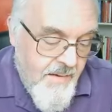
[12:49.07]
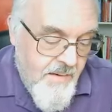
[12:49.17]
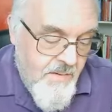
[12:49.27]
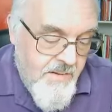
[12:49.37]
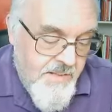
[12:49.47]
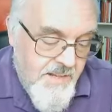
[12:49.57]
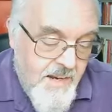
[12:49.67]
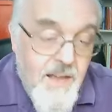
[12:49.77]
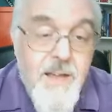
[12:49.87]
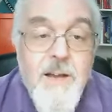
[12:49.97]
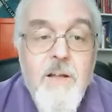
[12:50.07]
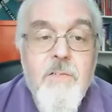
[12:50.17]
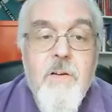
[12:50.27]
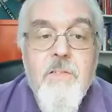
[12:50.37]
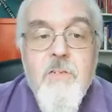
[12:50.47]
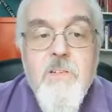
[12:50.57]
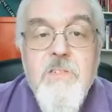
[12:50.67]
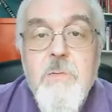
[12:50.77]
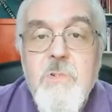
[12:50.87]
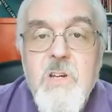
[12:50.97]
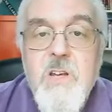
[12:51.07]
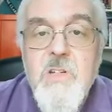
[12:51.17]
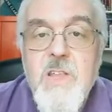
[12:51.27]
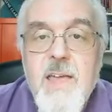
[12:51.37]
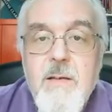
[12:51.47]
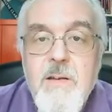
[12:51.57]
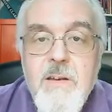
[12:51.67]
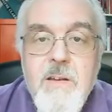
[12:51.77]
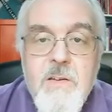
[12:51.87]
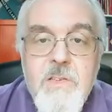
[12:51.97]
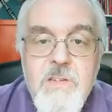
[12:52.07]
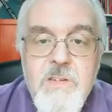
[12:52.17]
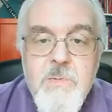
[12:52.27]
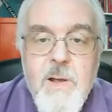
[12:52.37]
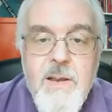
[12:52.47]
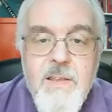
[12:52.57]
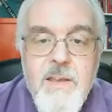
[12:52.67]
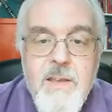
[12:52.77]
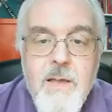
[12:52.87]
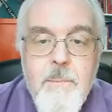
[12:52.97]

Good to see a lot of our friends from church there and others as well. I think